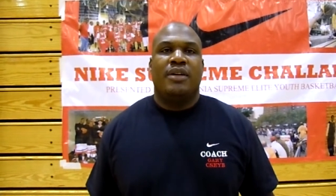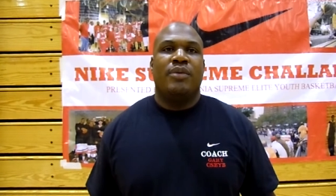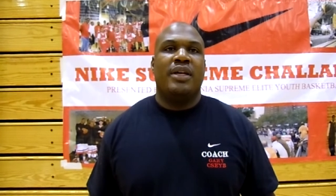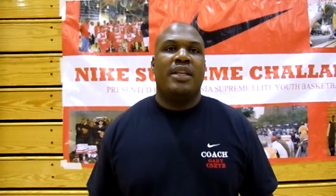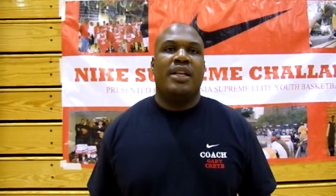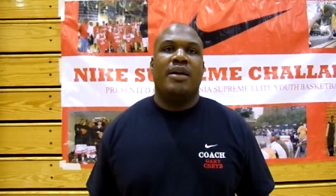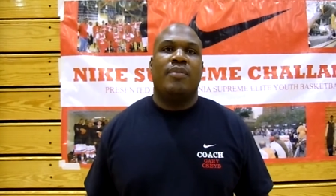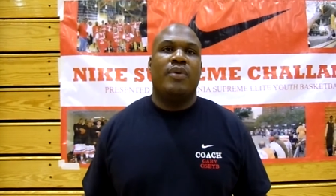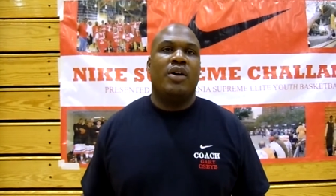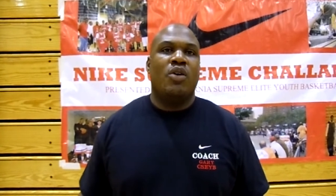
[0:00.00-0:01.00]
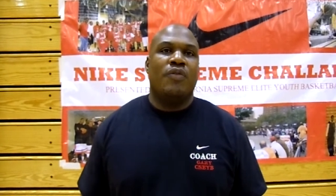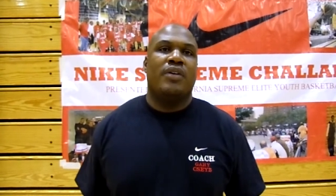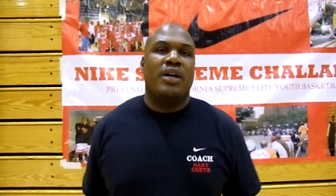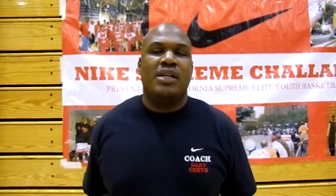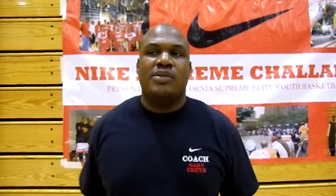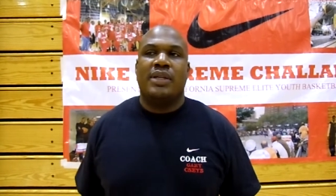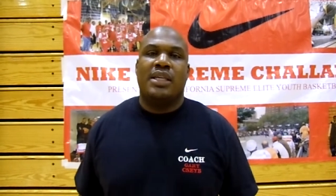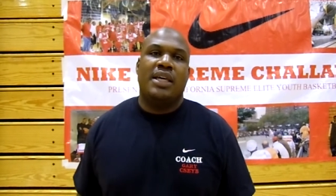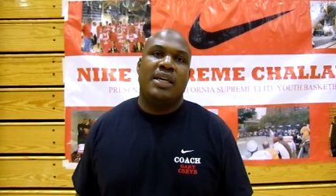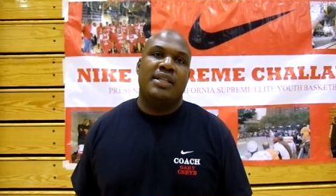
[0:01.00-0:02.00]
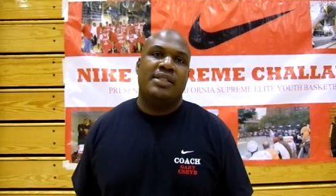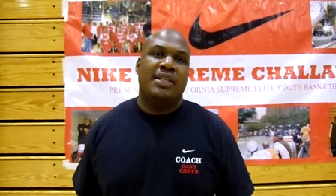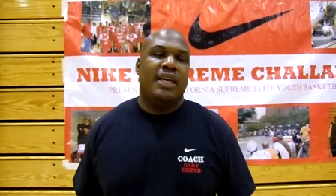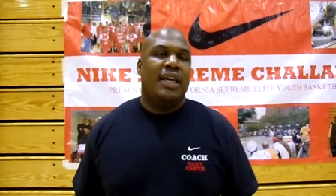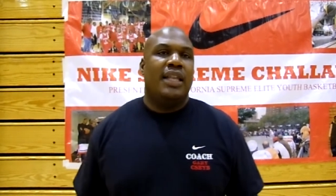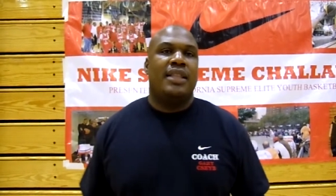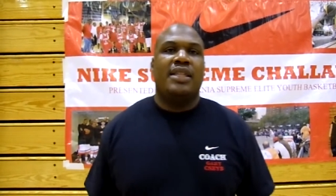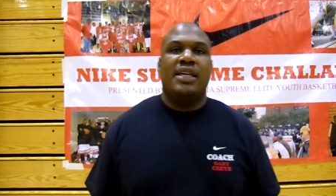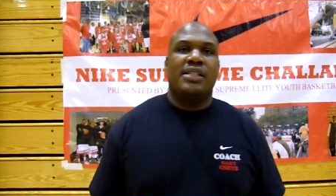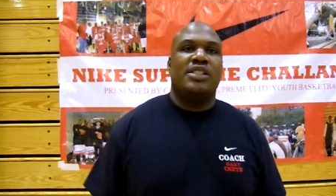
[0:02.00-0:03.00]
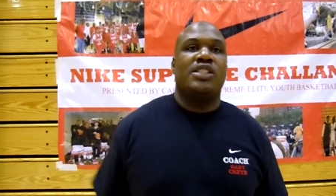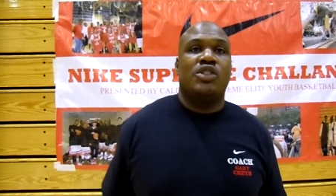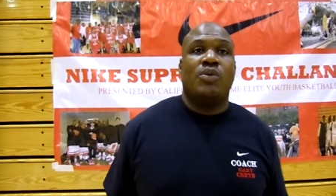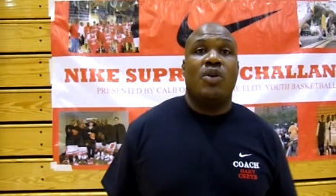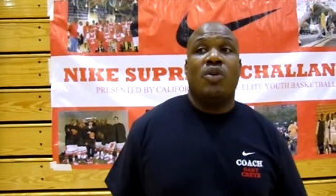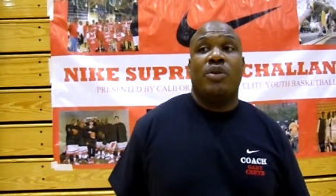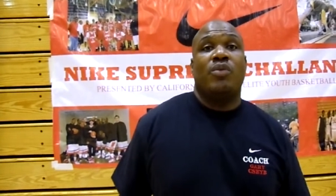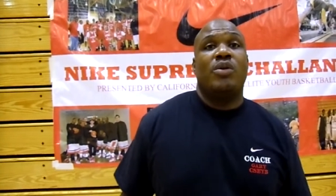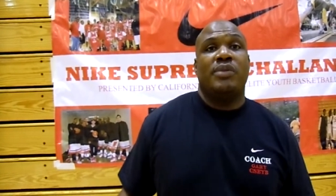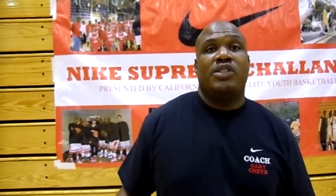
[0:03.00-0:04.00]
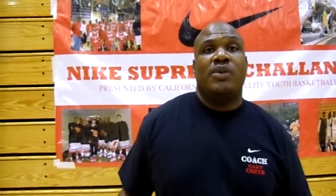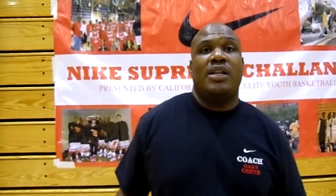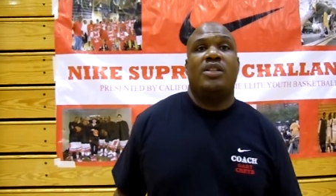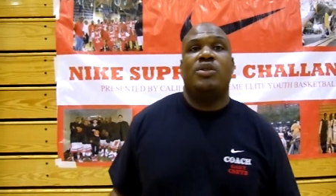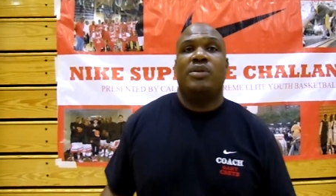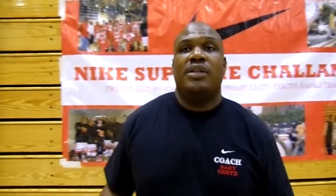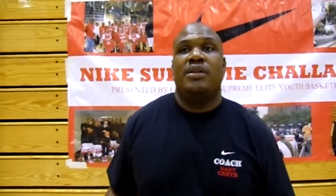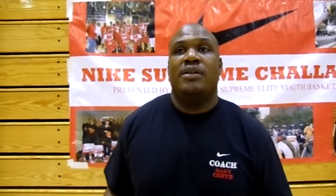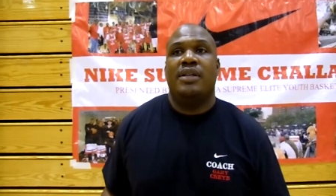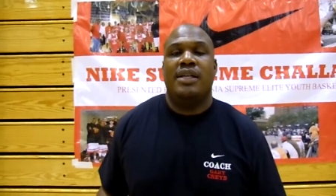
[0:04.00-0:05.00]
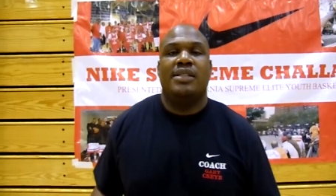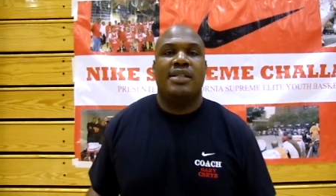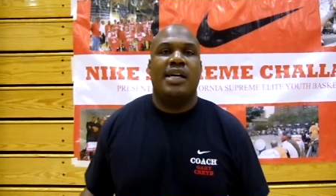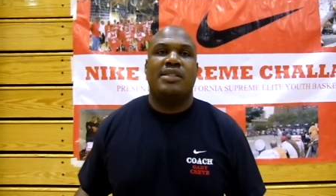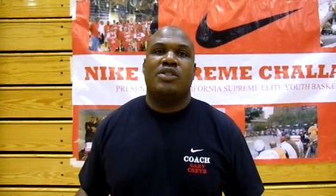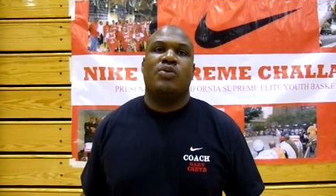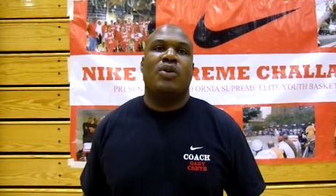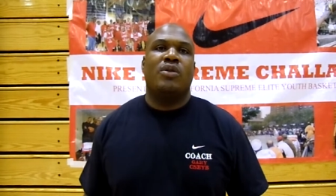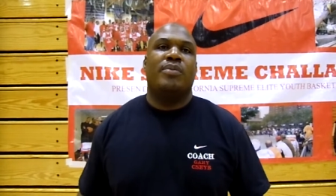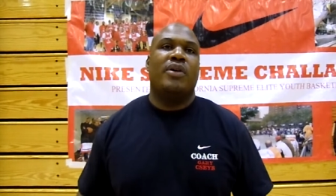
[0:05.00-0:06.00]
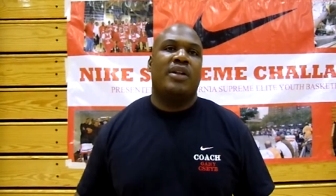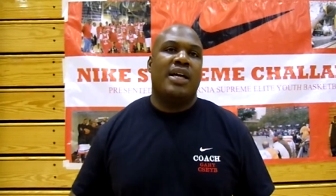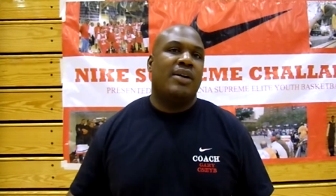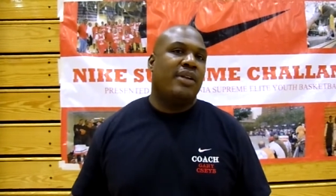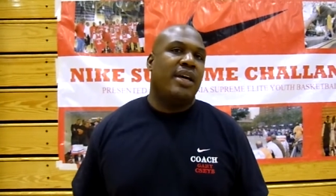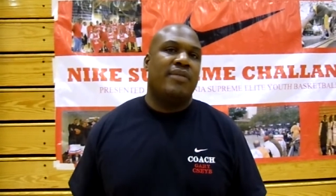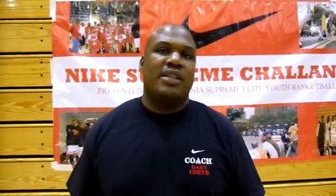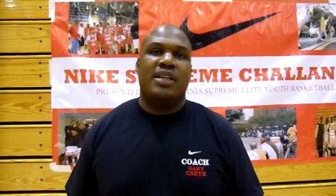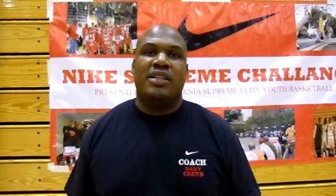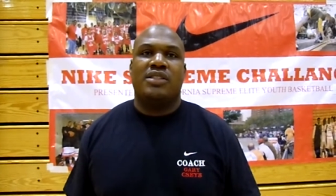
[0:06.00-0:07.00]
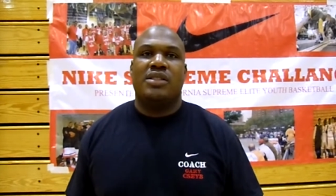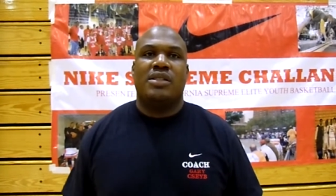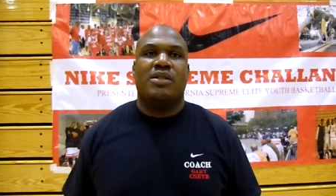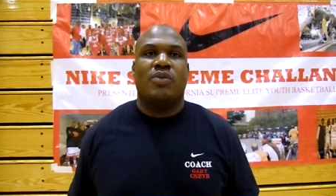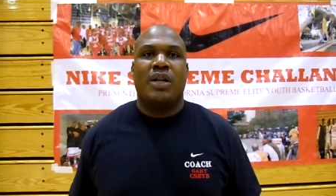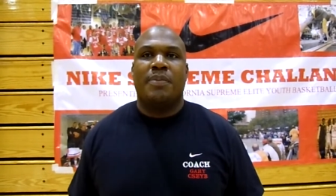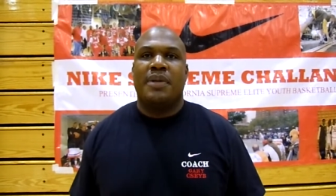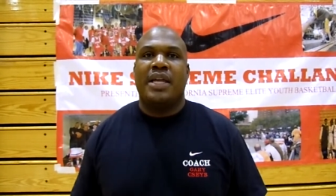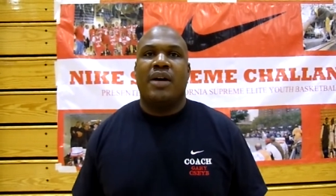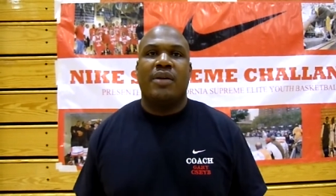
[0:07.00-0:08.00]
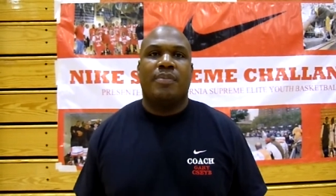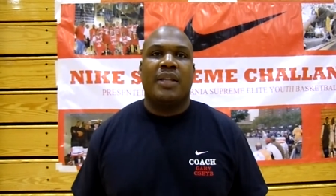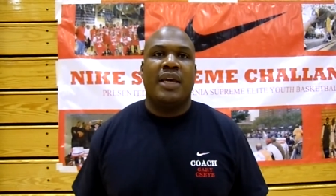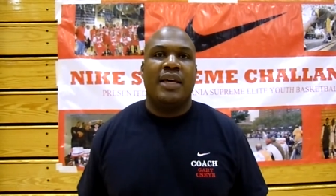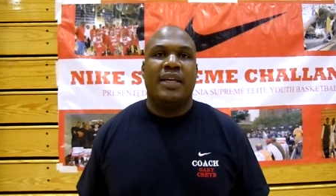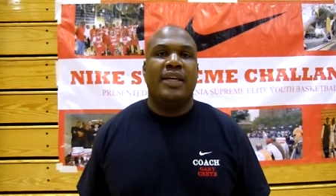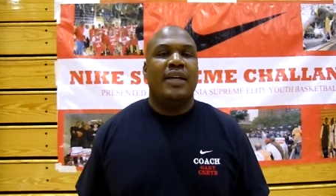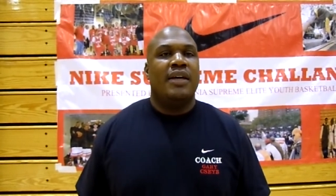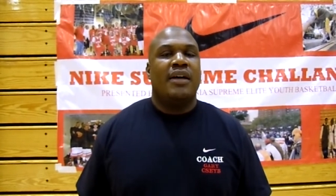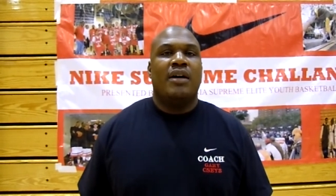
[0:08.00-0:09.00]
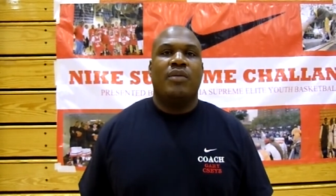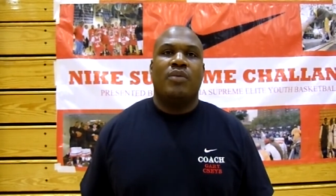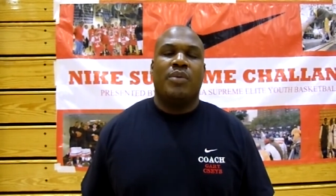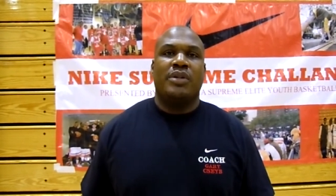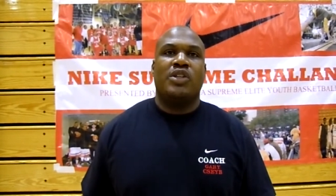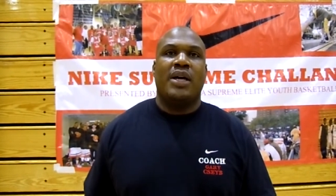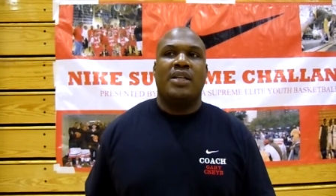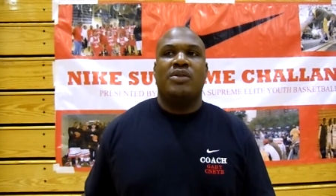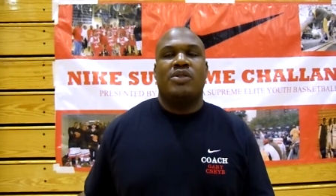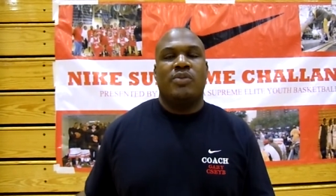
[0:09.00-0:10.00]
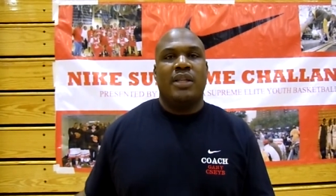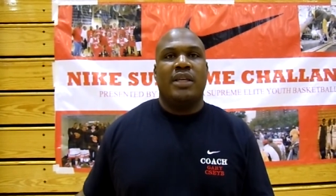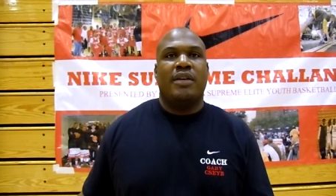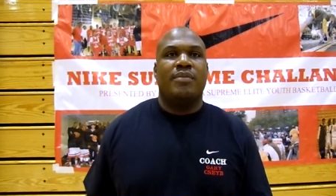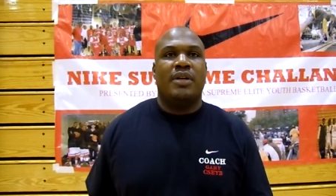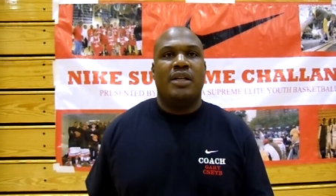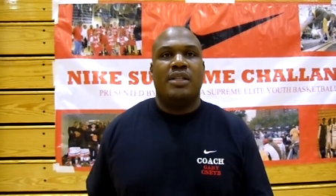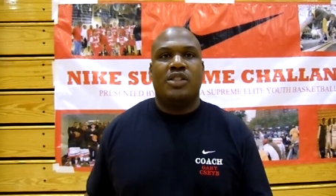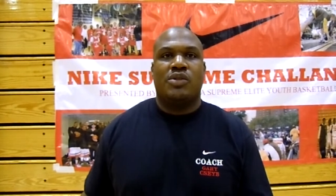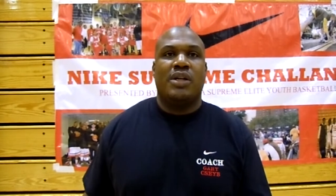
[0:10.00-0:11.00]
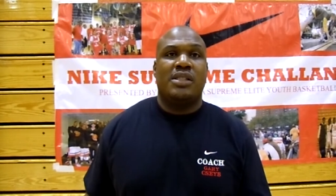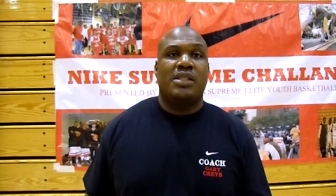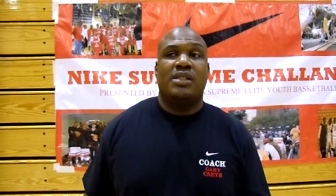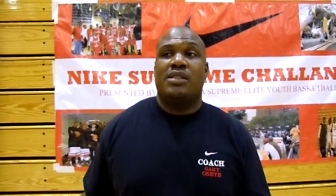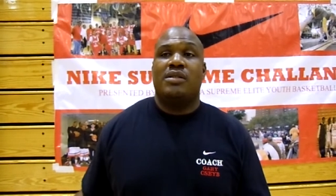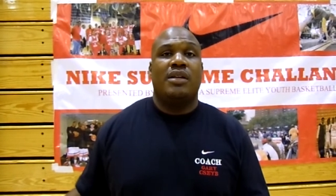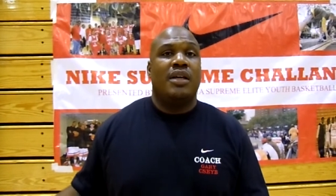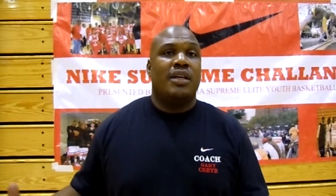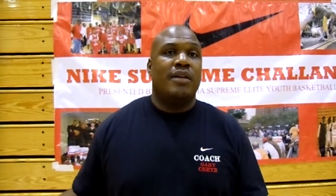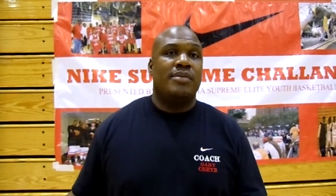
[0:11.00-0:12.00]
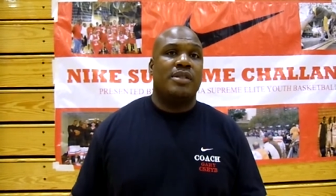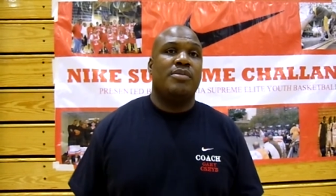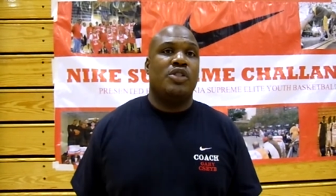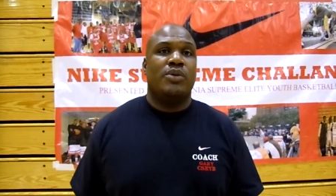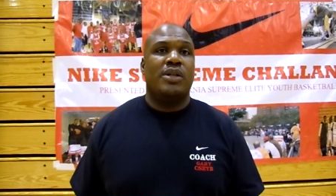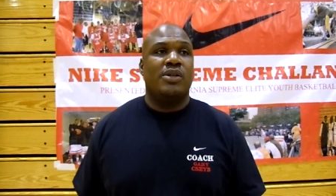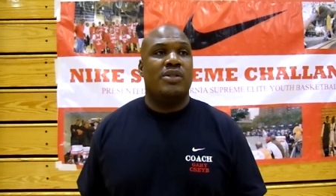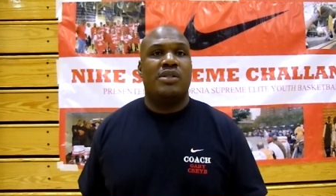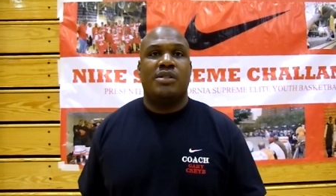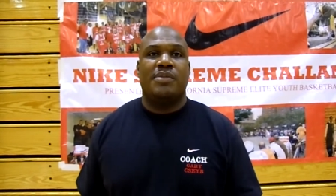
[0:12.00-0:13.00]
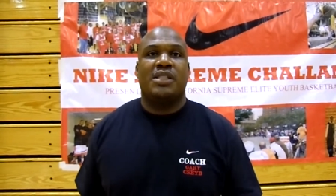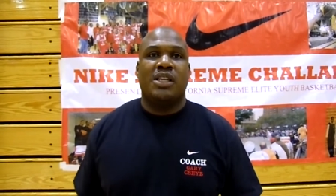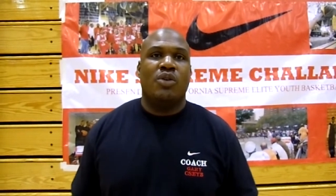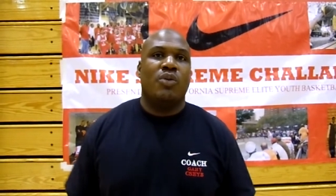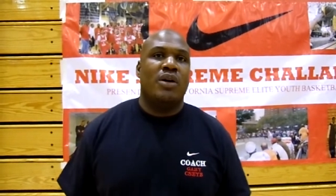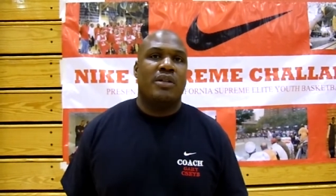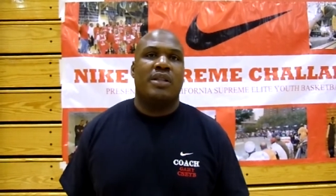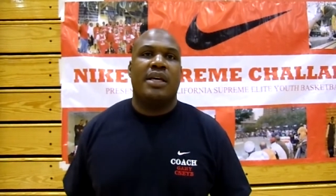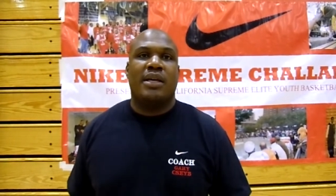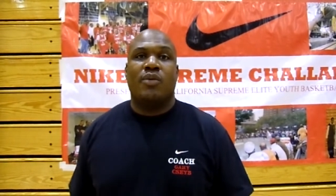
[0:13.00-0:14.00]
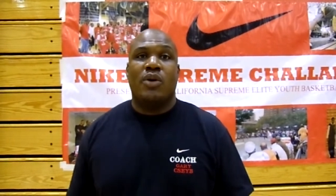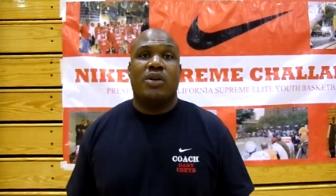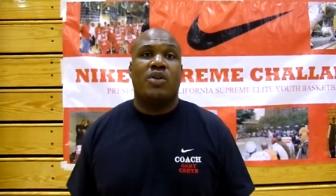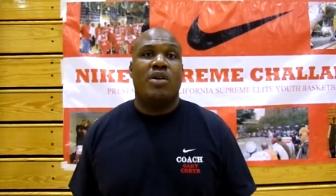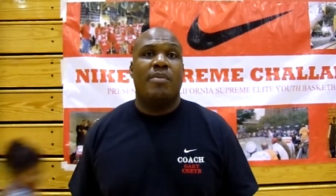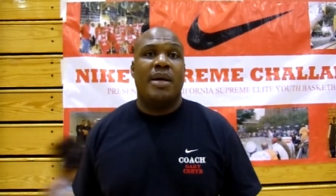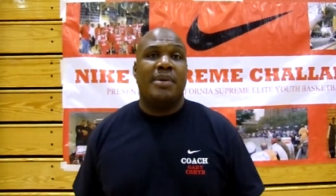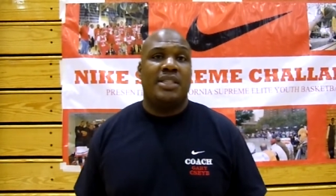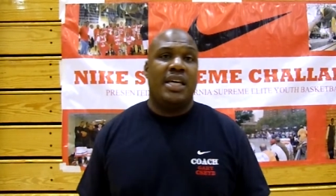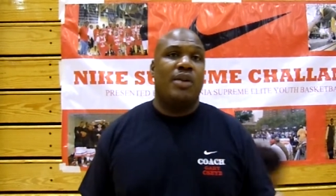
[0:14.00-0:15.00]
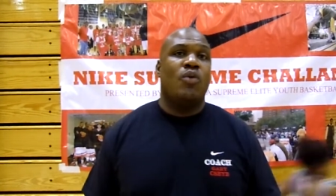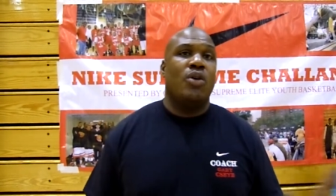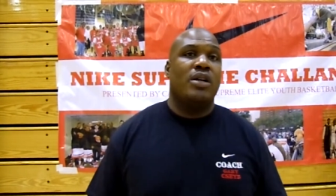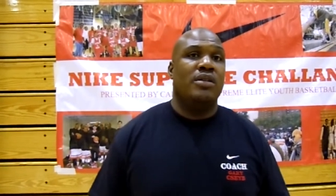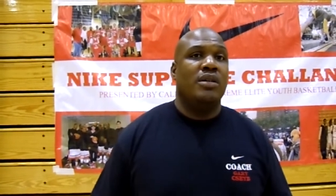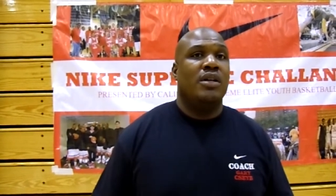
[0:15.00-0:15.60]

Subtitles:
we ended up with over 100 kids, and the thing has just grown. And what we try to do here is not just roll the ball out and have the kids just run up and down and play. What we try to do is really give them good instructions, give them some drills and some skill work that they can work on, maybe take one,